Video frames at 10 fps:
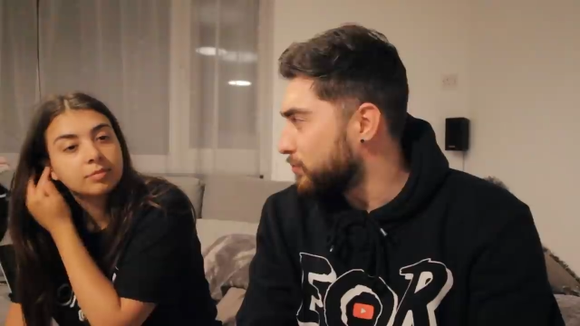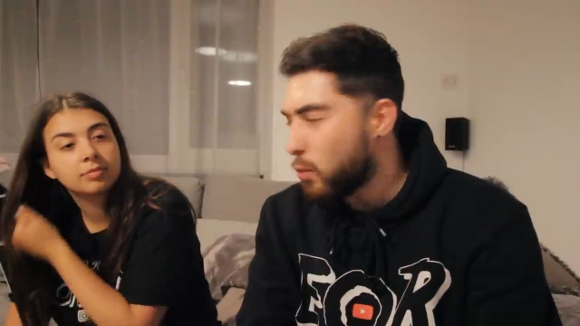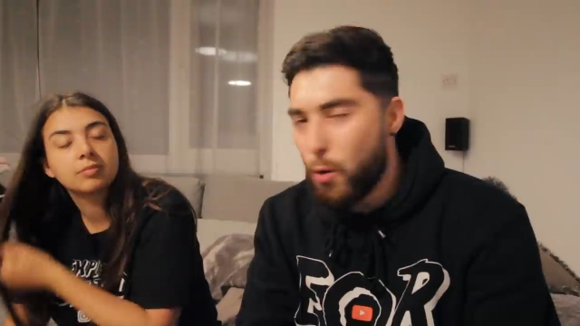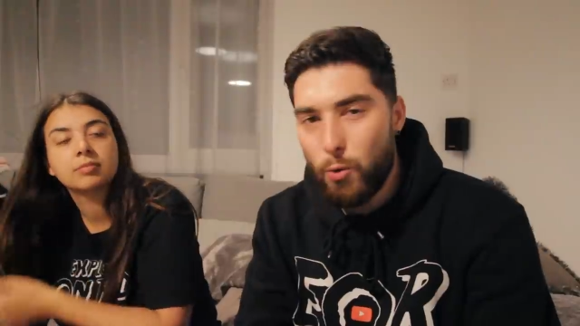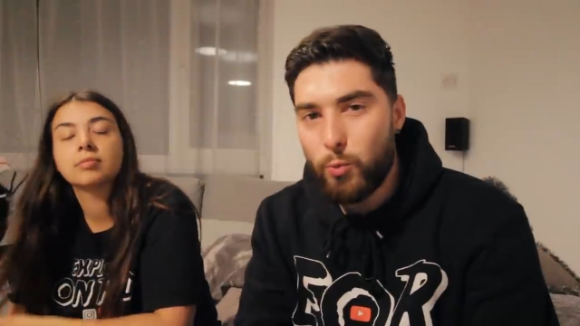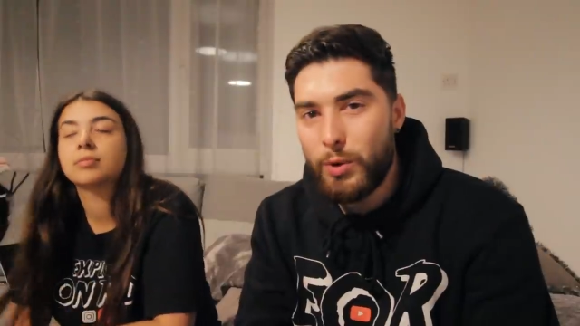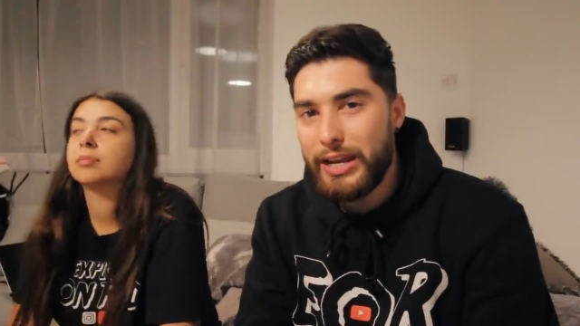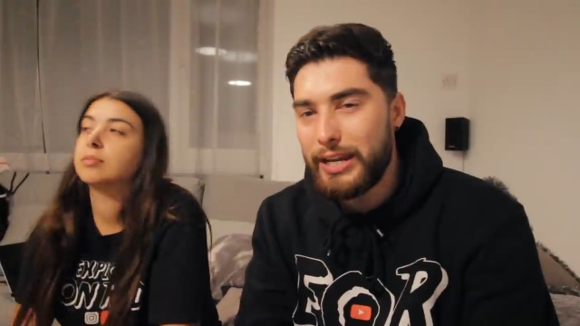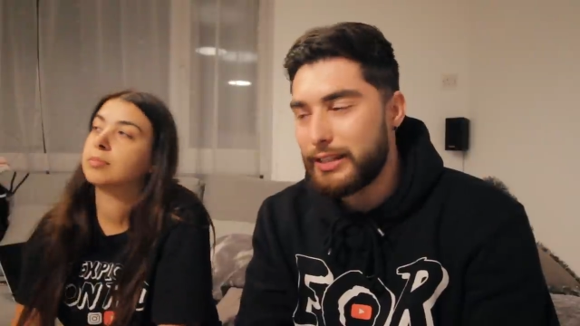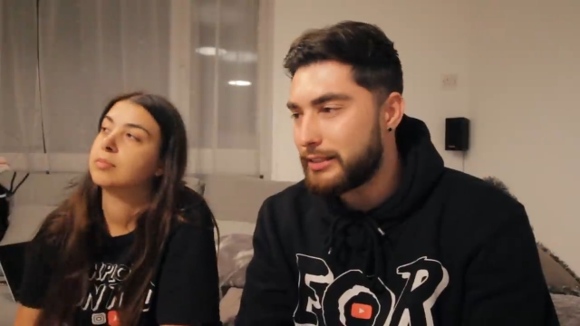Speaker 1: more
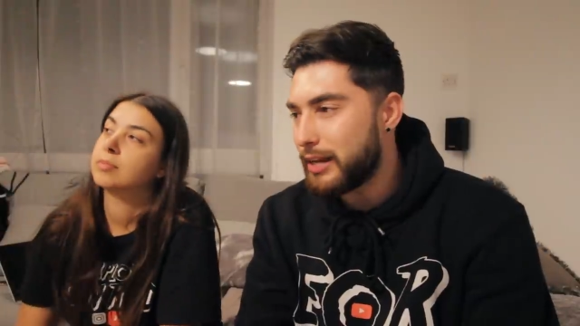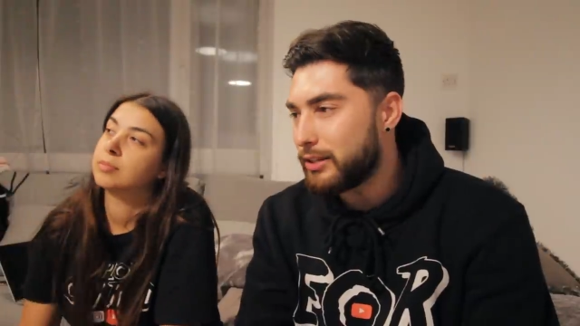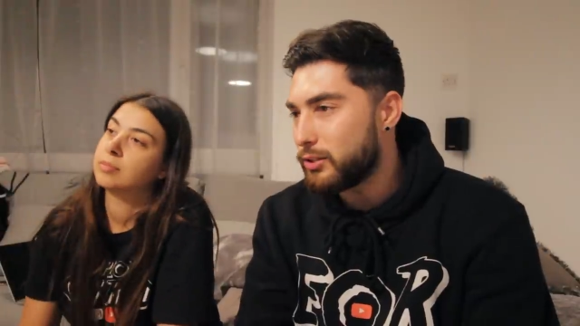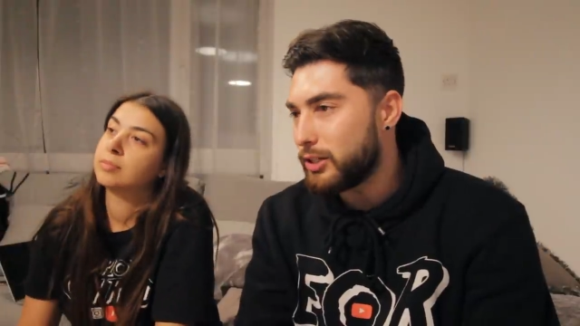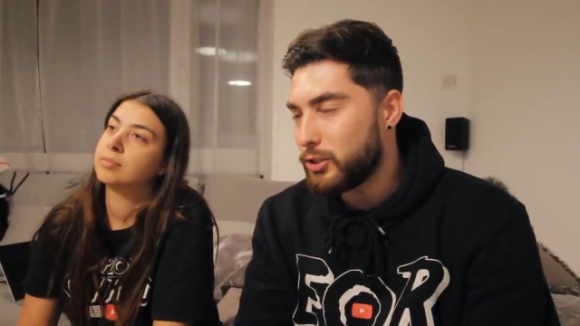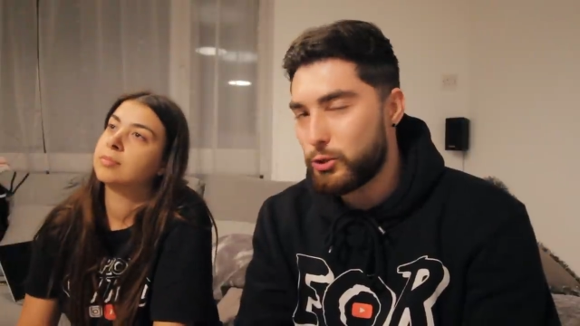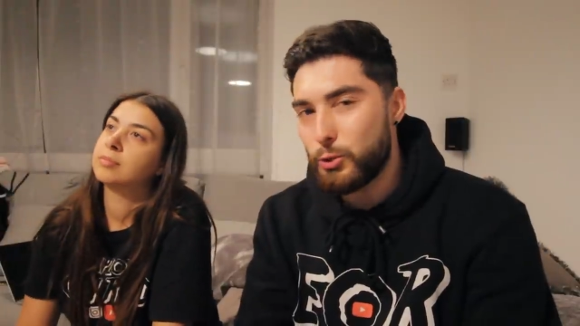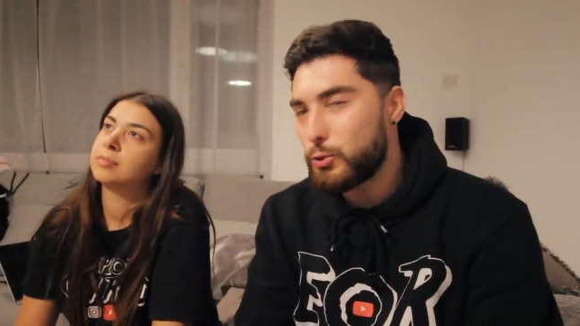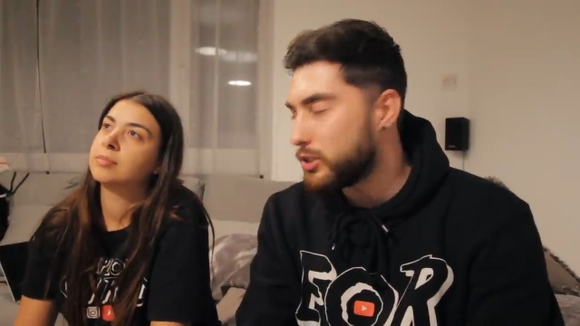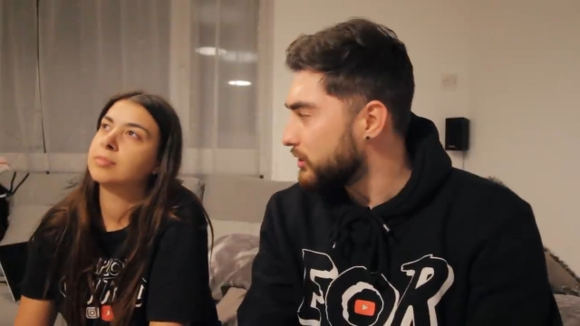weird than it
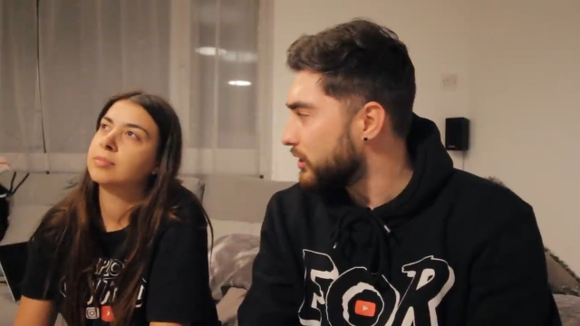usually